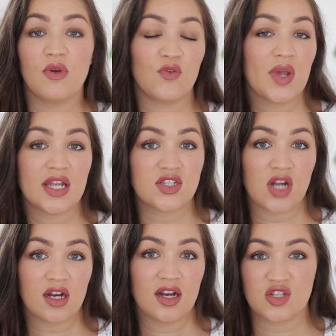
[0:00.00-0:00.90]
Before we get
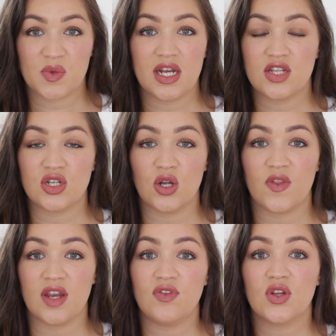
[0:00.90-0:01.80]
started, I just want to let you know
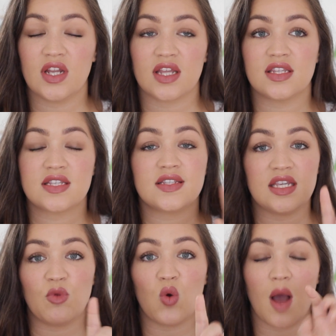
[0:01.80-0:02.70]
that if you click the
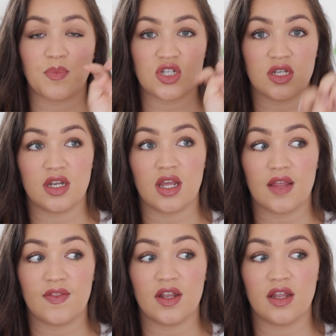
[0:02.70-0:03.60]
see more option
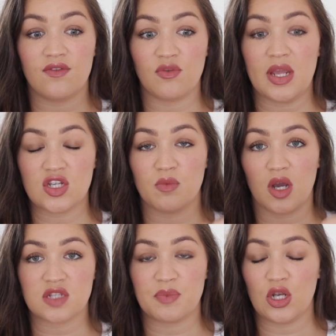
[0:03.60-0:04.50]
in the information
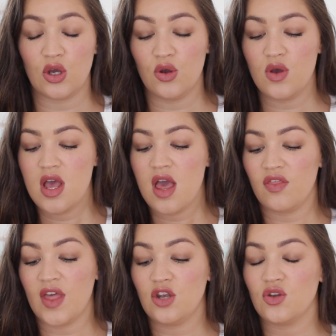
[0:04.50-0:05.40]
box below,
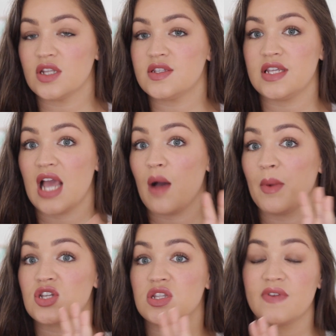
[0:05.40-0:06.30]
then you can see how
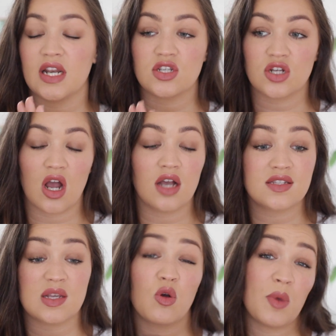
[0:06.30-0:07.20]
much this foundation
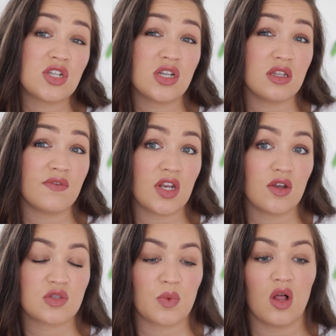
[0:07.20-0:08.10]
costs. I will mention in the
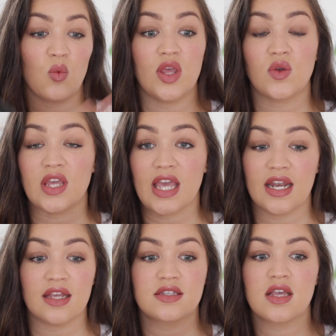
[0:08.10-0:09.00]
video as well where you can get
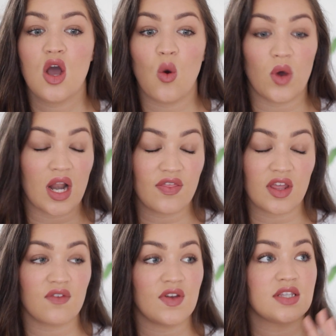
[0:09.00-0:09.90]
it, what I
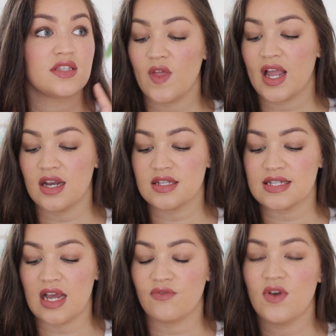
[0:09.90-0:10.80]
think of it, all that kind of
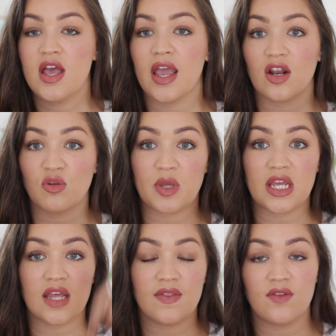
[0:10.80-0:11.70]
stuff. It'll
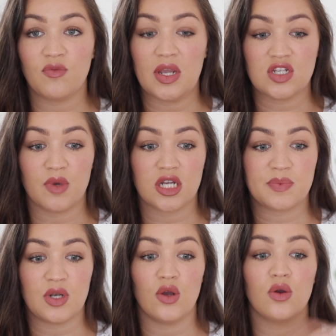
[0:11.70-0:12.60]
be in the information box
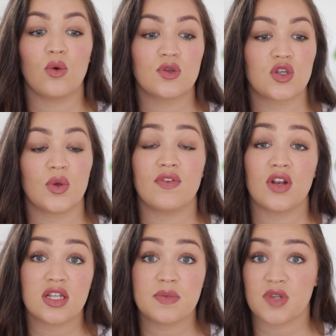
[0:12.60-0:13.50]
below. Also, if you're
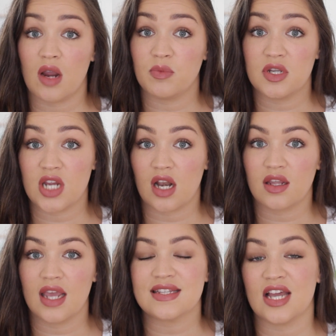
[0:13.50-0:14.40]
not subscribed to my channel
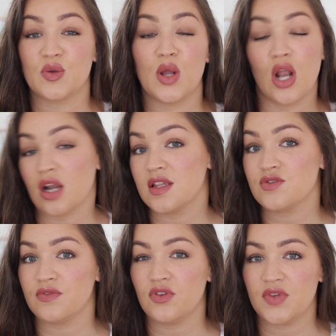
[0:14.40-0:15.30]
yet, I do a lot of
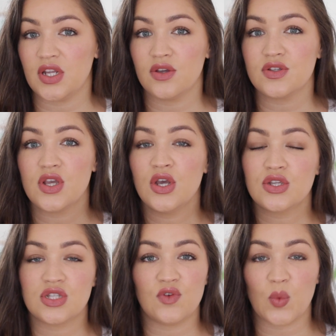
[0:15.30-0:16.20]
these review videos,
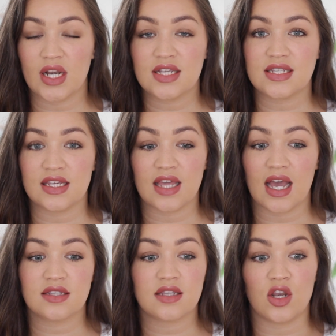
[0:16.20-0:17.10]
so if you want to see
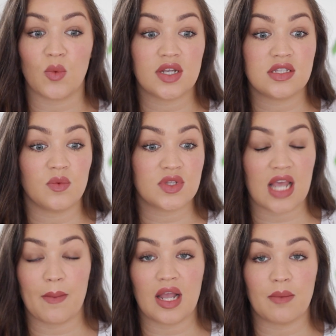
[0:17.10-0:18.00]
that and you want to see what's
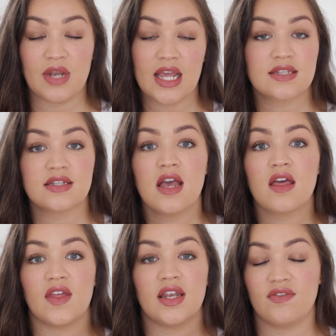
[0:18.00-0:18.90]
coming up next,
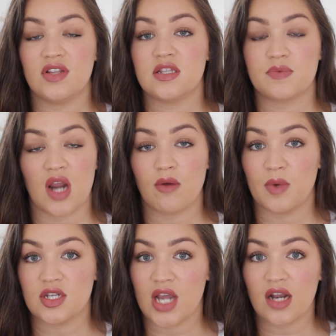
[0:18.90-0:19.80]
then definitely subscribe to
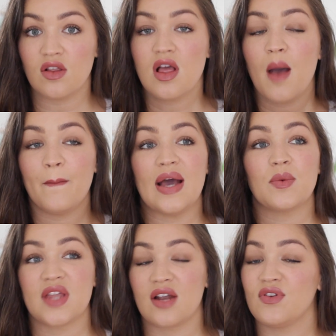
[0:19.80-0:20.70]
my channel. But
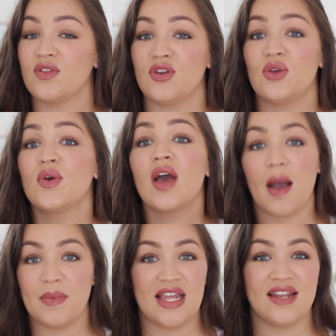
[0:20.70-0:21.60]
without further ado,
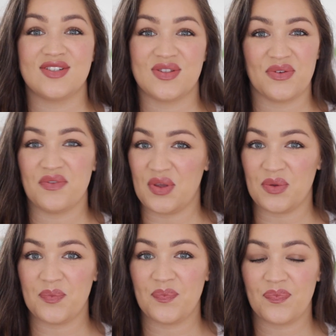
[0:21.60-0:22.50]
I'm going to get into the
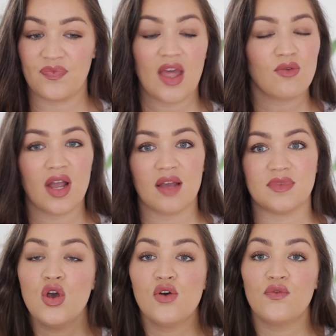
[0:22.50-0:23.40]
review. That
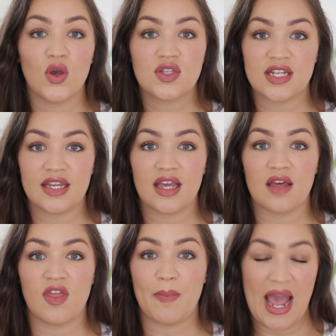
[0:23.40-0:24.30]
rhymed. Firstly,
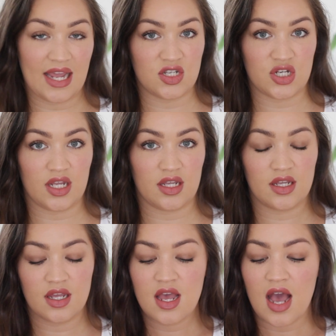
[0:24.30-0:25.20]
the packaging.
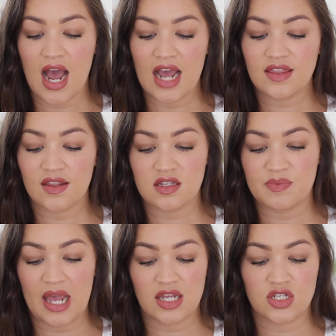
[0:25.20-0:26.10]
I think this
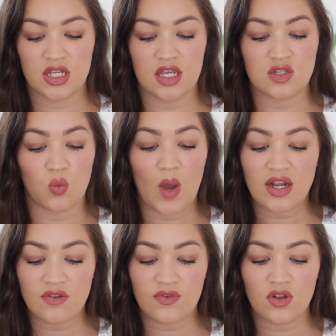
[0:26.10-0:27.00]
packaging is
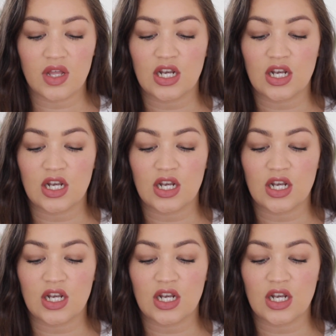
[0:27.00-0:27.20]
wonderful.